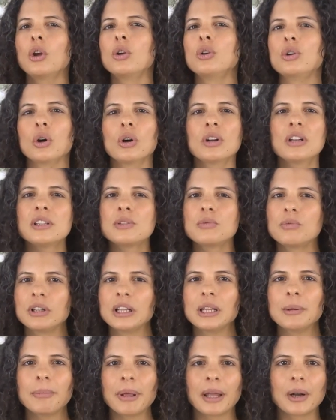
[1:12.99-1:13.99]
None is
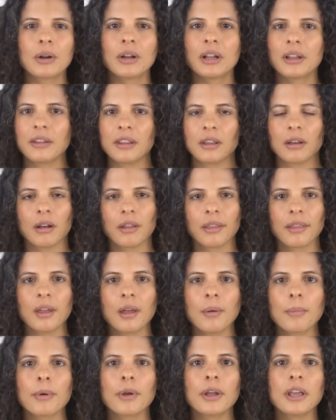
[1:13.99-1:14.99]
really better than the
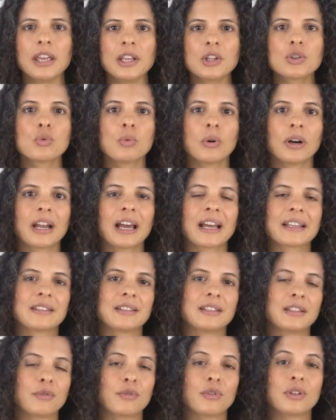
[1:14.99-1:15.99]
other, but each one has a
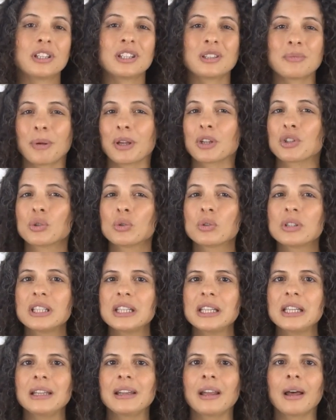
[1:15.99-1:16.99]
different
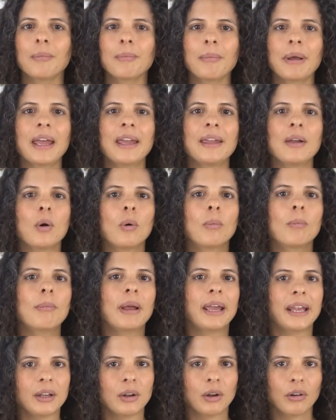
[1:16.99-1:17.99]
specialty that may or
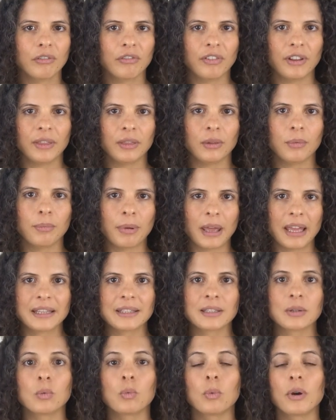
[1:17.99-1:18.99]
may not fit the
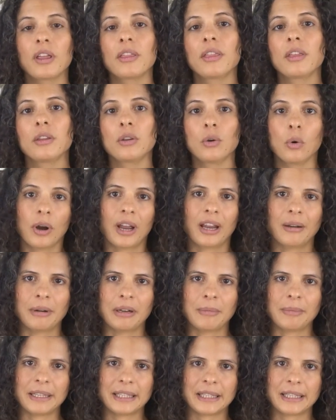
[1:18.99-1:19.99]
best with your
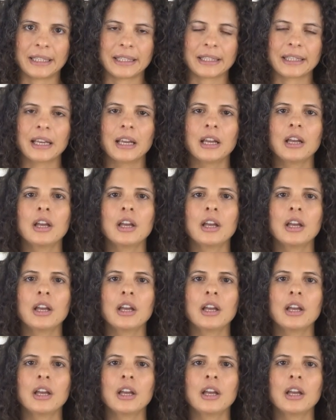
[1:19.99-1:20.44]
handmade business.